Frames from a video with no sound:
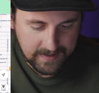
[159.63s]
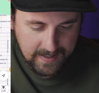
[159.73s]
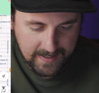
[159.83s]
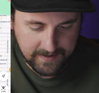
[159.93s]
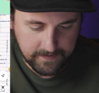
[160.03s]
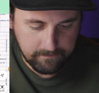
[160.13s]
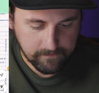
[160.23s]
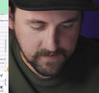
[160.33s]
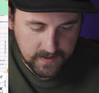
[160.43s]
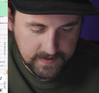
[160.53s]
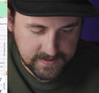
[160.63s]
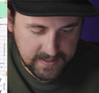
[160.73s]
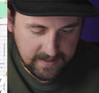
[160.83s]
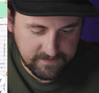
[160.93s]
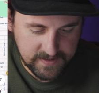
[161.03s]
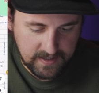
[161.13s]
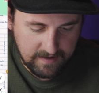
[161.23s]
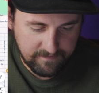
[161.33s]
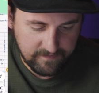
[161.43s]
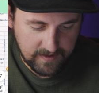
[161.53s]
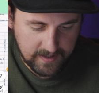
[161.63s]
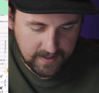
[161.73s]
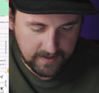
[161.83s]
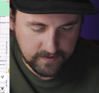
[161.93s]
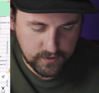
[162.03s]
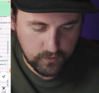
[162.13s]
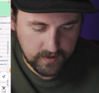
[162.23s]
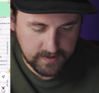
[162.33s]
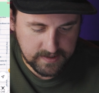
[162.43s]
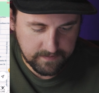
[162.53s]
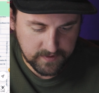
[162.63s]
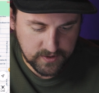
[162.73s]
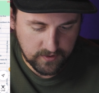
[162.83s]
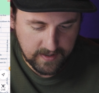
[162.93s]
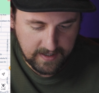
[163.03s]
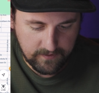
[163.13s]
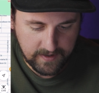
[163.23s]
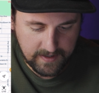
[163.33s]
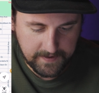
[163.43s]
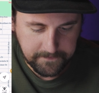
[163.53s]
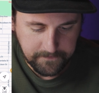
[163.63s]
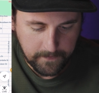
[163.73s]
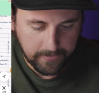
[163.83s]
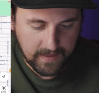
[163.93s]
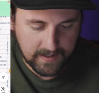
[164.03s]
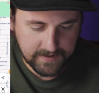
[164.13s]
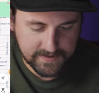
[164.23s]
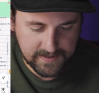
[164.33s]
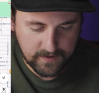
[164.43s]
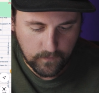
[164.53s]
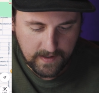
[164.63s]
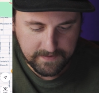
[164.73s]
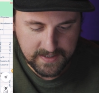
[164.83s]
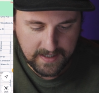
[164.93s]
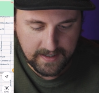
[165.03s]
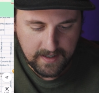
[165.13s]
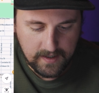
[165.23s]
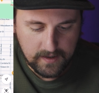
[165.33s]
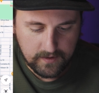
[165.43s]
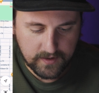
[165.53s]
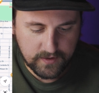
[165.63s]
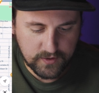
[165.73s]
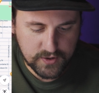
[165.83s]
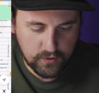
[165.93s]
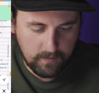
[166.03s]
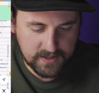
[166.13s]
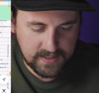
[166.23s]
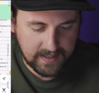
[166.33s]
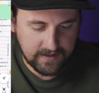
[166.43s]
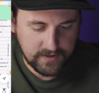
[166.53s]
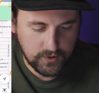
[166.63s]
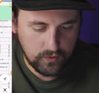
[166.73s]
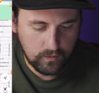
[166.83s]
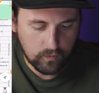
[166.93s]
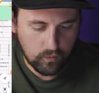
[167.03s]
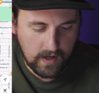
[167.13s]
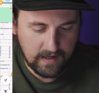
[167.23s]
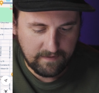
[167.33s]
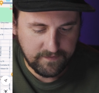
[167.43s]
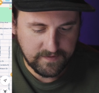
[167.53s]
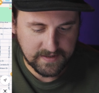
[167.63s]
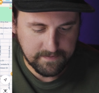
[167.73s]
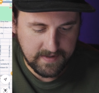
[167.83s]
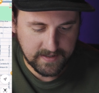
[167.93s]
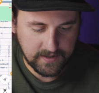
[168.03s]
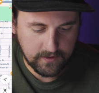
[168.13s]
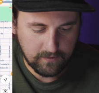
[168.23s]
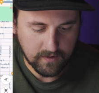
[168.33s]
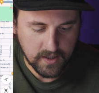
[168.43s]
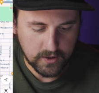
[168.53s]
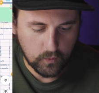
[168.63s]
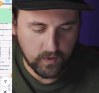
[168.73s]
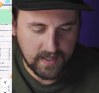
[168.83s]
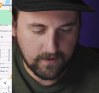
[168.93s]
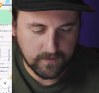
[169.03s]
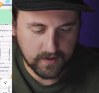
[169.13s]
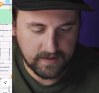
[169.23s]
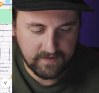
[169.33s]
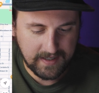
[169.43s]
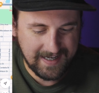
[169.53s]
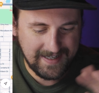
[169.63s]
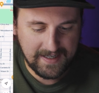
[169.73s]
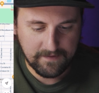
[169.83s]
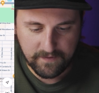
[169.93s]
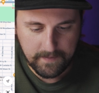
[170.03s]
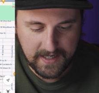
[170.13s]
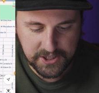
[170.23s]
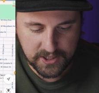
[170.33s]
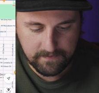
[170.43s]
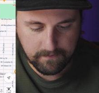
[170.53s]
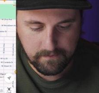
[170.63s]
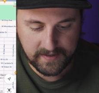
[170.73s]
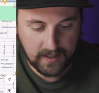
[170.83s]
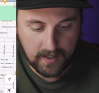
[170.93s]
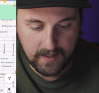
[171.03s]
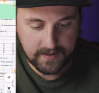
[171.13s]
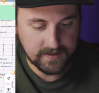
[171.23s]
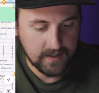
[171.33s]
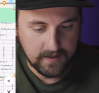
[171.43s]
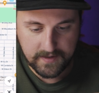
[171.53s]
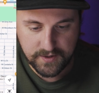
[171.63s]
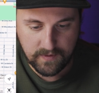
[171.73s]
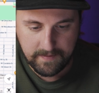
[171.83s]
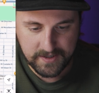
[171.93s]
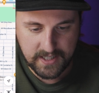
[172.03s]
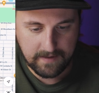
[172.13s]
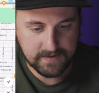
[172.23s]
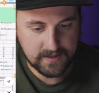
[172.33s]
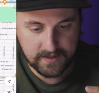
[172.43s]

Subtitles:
I could save stuff to a certain area. I could see their website. Like, there's so much that I could do right off of this menu without giving any information beyond this is Raymond James.